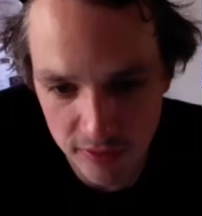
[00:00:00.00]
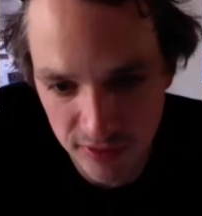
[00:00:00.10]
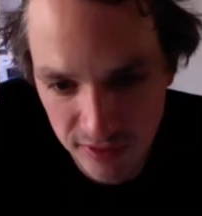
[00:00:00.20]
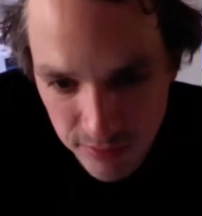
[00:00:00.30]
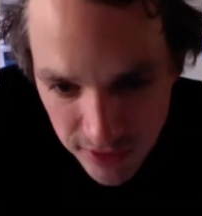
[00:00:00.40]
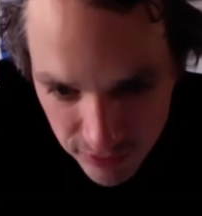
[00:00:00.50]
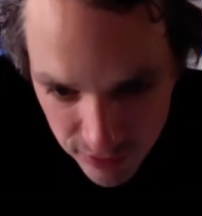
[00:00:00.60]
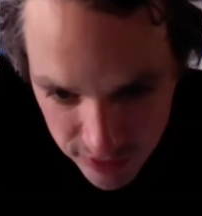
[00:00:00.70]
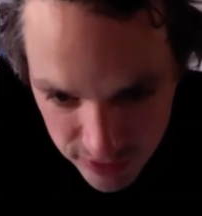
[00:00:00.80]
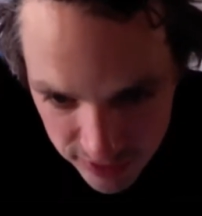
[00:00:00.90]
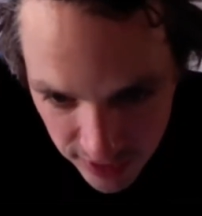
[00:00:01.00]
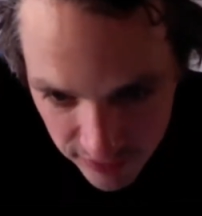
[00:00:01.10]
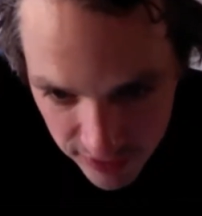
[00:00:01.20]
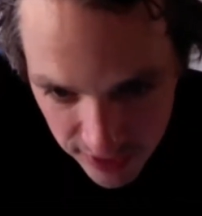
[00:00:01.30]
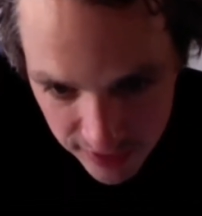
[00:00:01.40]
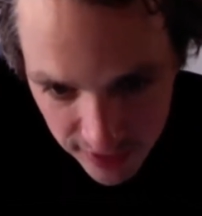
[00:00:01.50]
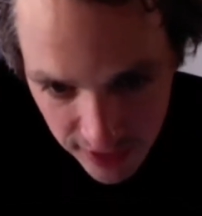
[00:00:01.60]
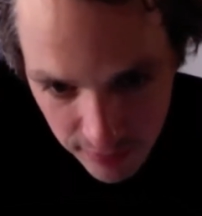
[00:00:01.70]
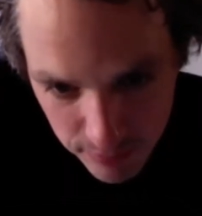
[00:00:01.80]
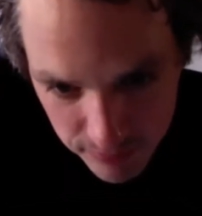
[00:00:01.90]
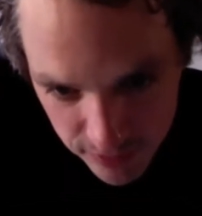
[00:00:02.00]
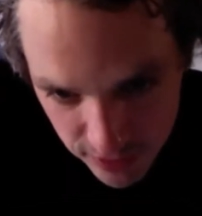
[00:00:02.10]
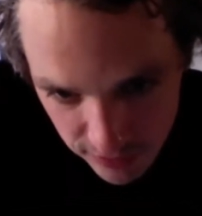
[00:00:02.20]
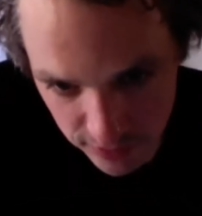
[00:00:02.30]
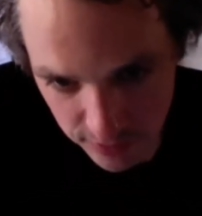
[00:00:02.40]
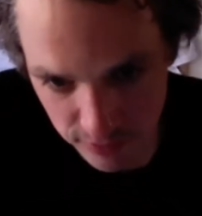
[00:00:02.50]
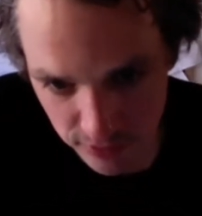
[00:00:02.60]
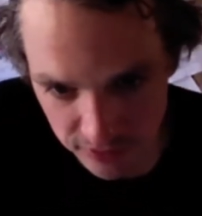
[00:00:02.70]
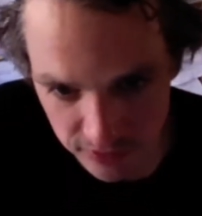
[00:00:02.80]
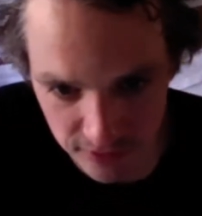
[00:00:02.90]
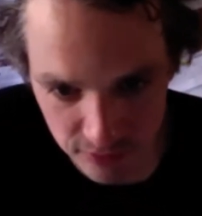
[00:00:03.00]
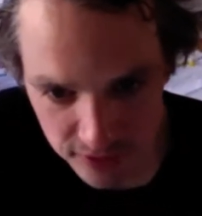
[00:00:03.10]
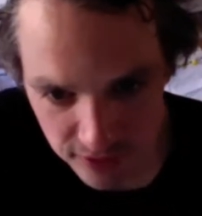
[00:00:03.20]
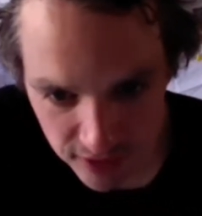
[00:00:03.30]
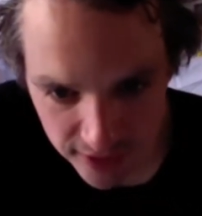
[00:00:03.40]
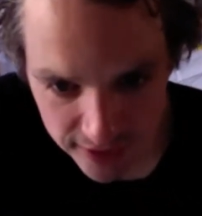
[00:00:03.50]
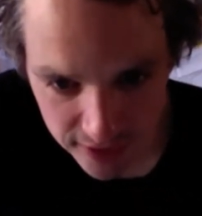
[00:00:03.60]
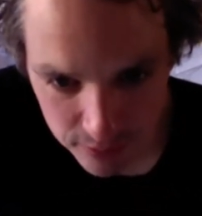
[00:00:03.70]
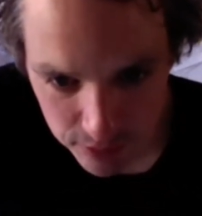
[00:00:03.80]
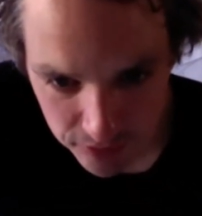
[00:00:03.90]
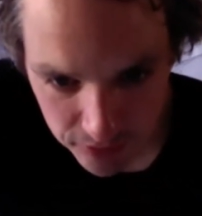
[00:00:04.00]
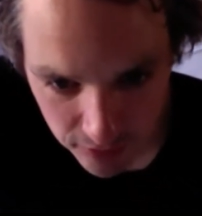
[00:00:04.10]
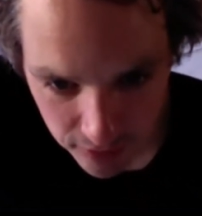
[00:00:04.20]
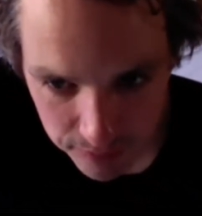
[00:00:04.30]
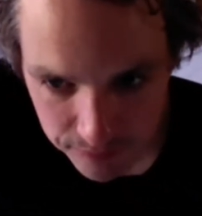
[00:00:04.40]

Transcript: you know what I mean? If we just have it in there to cover up the ones that we don't like at the bus stop.